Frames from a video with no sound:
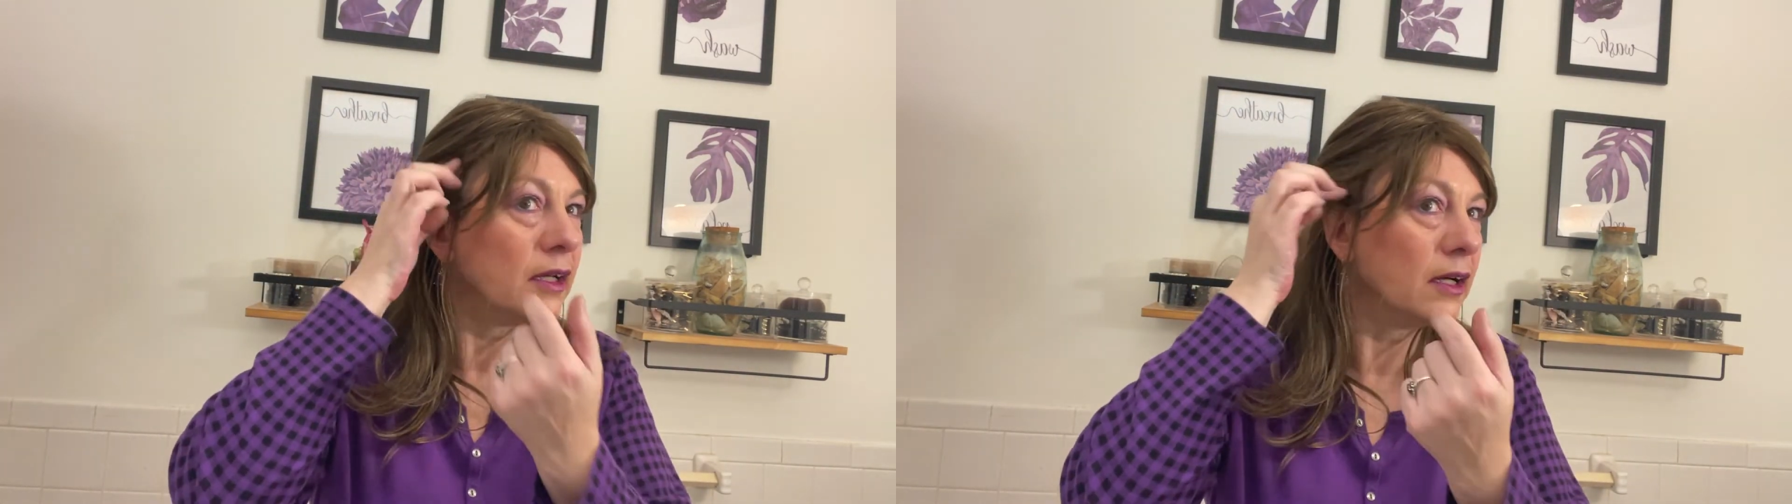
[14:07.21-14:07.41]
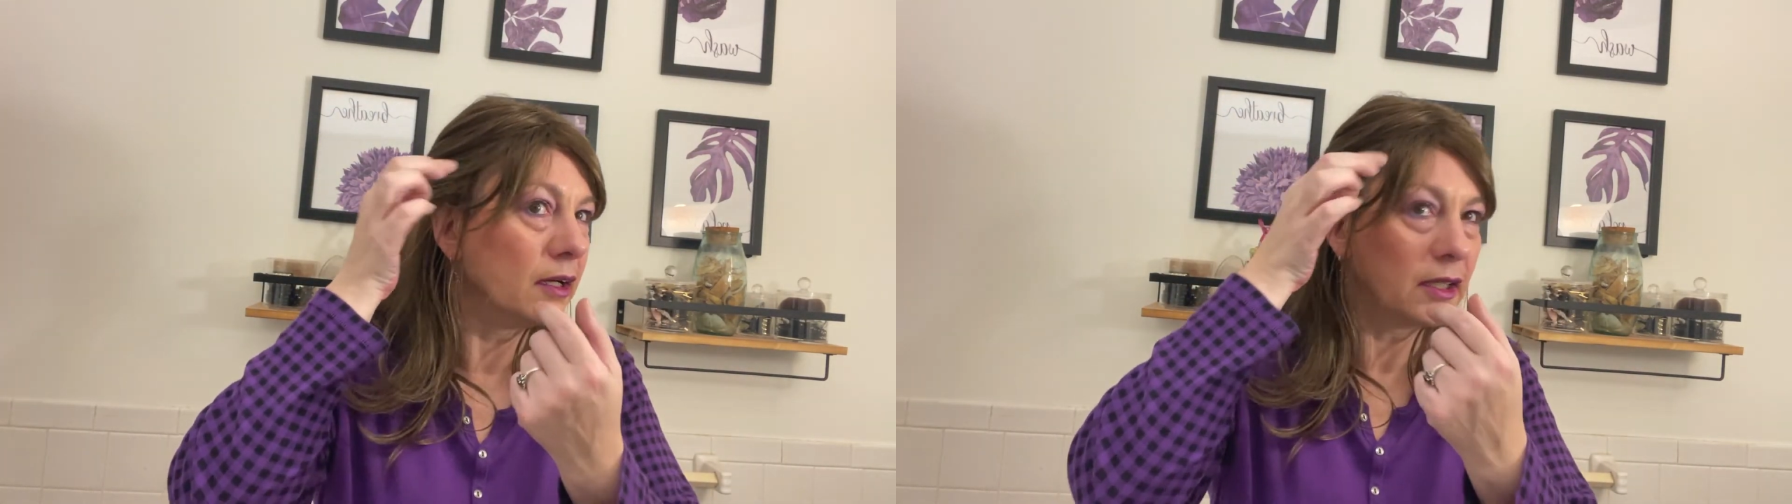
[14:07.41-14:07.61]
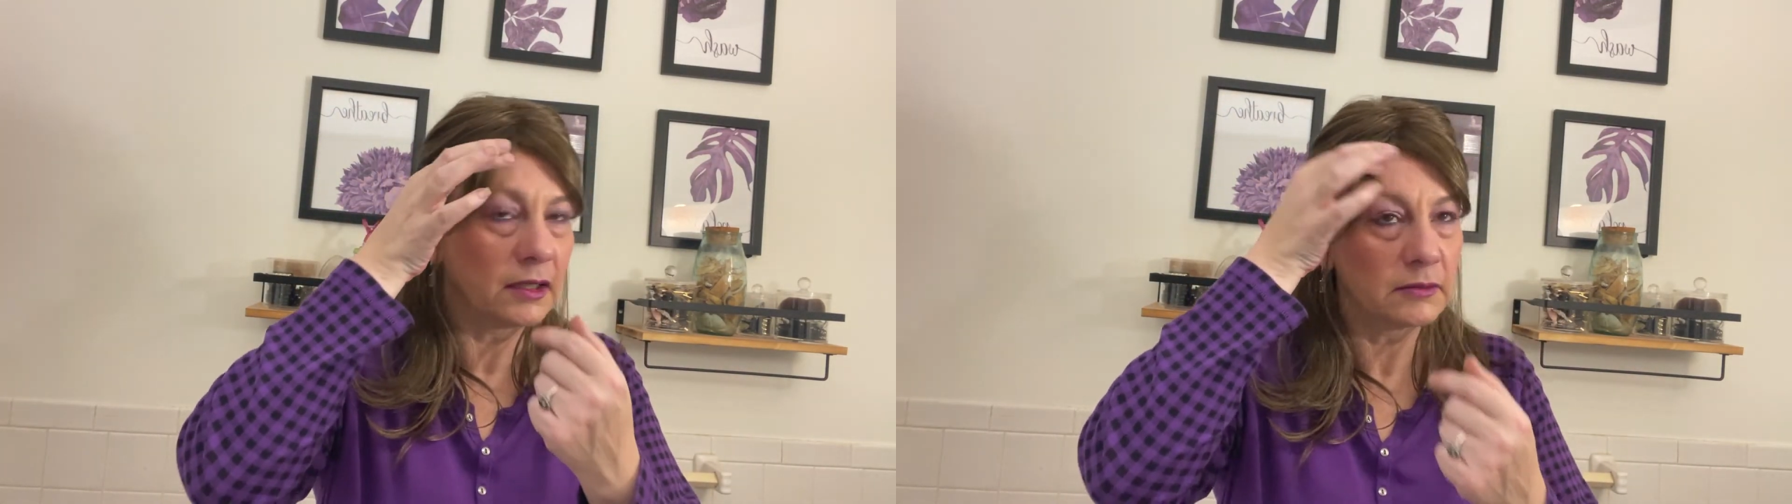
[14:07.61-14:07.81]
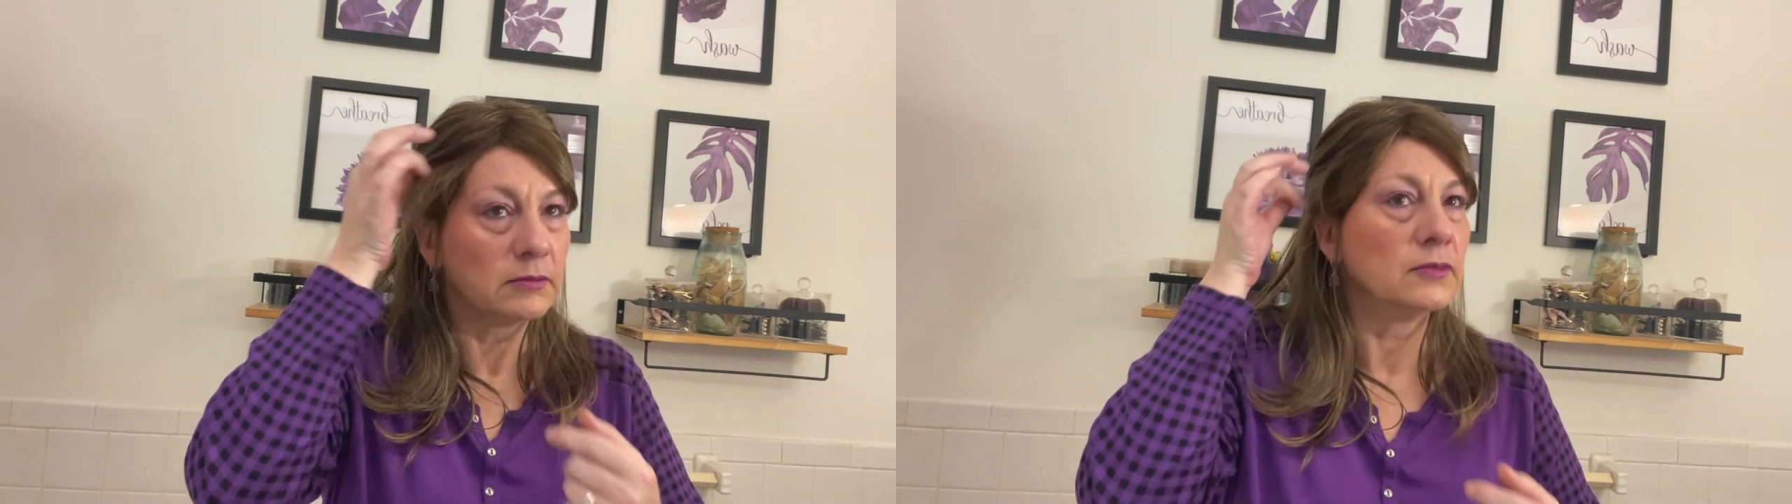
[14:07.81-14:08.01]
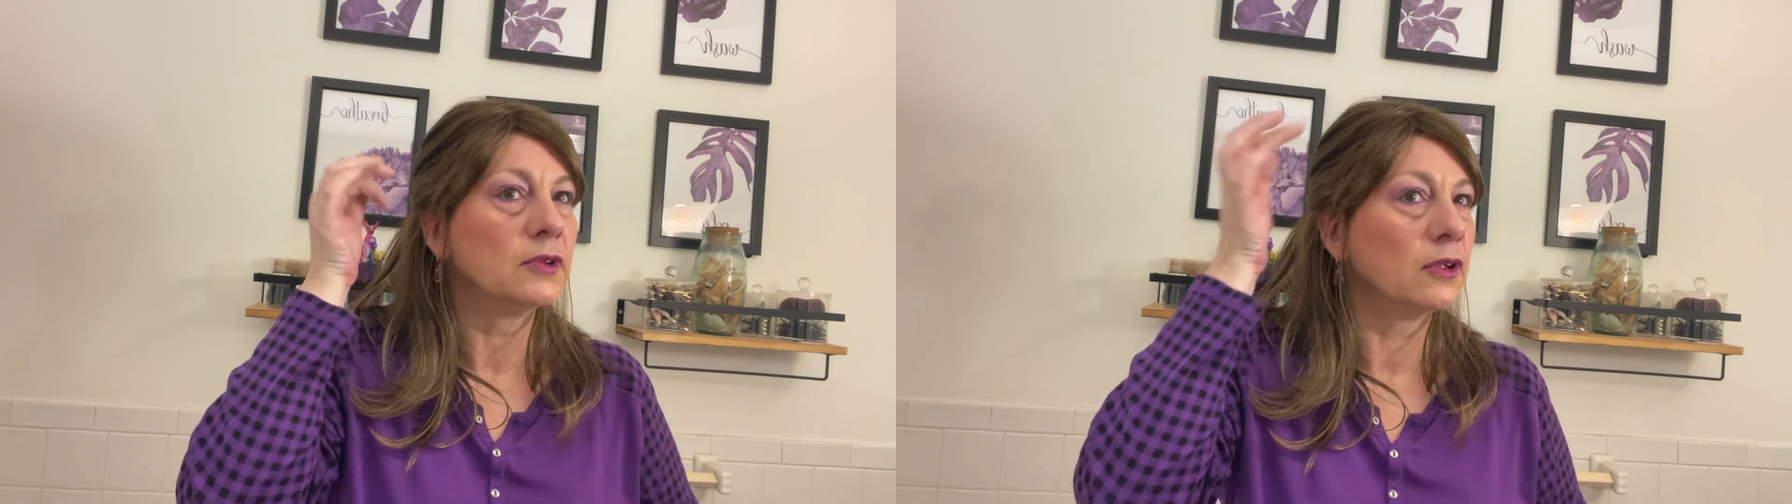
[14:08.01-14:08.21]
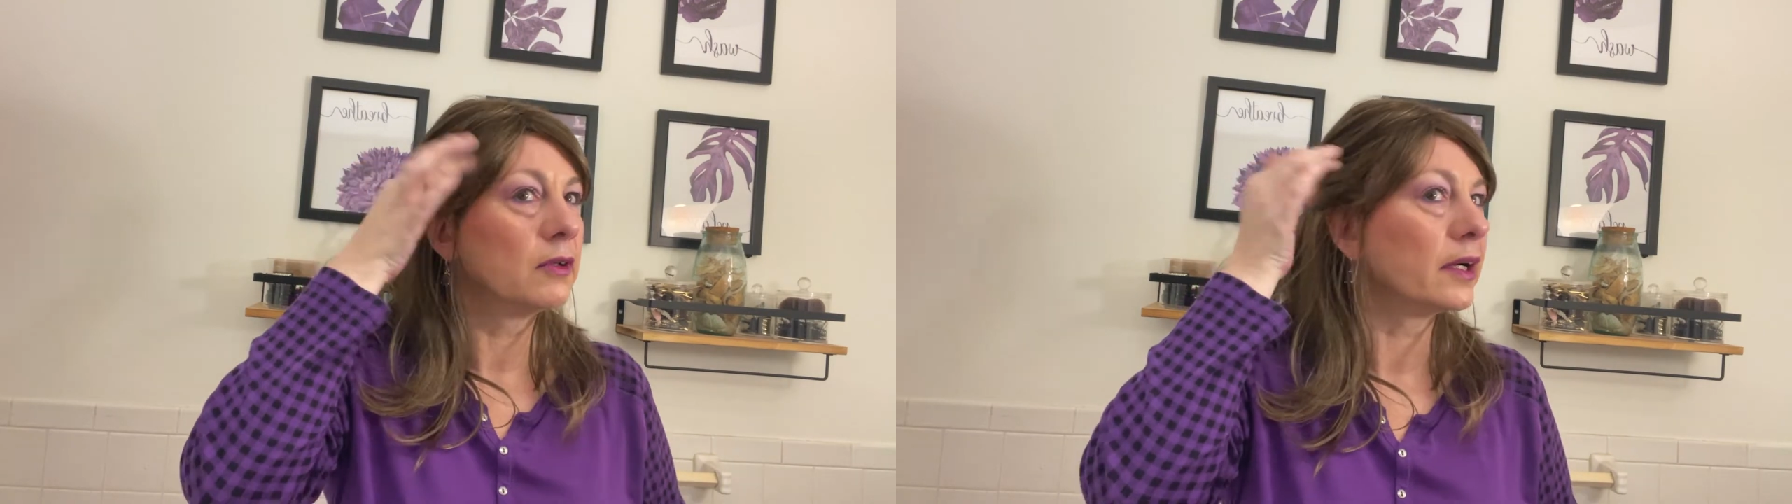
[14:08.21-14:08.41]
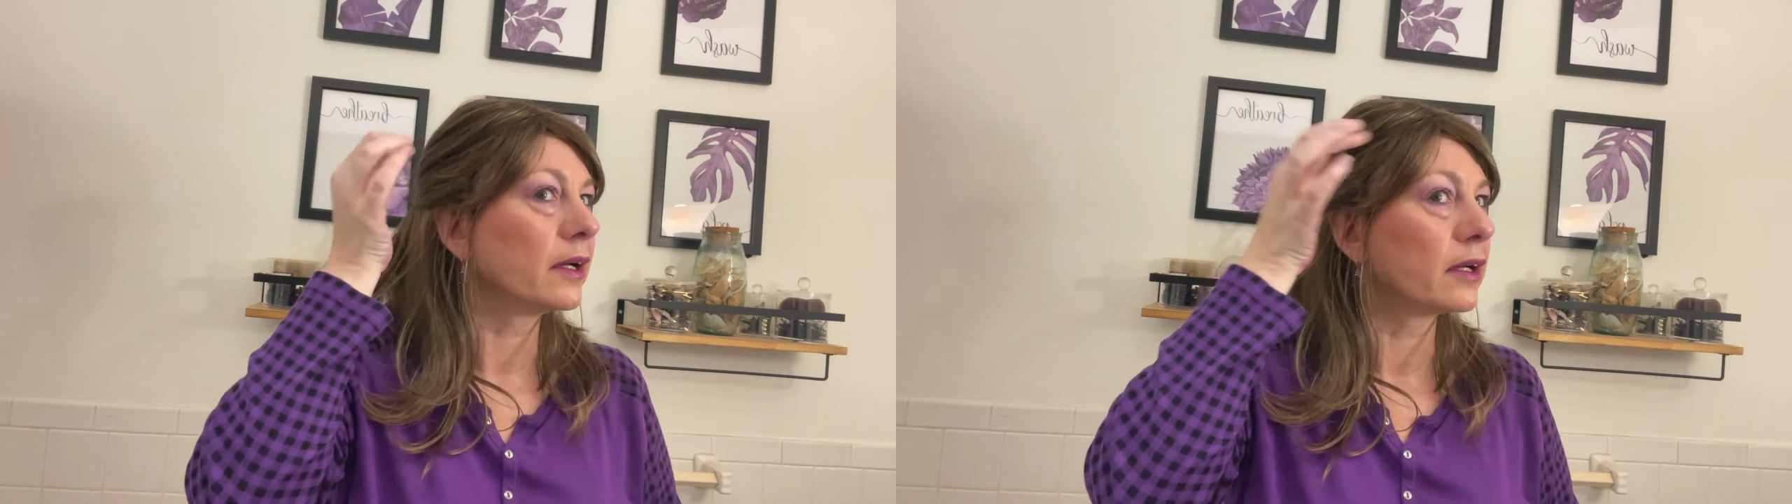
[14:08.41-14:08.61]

Um, oh, I got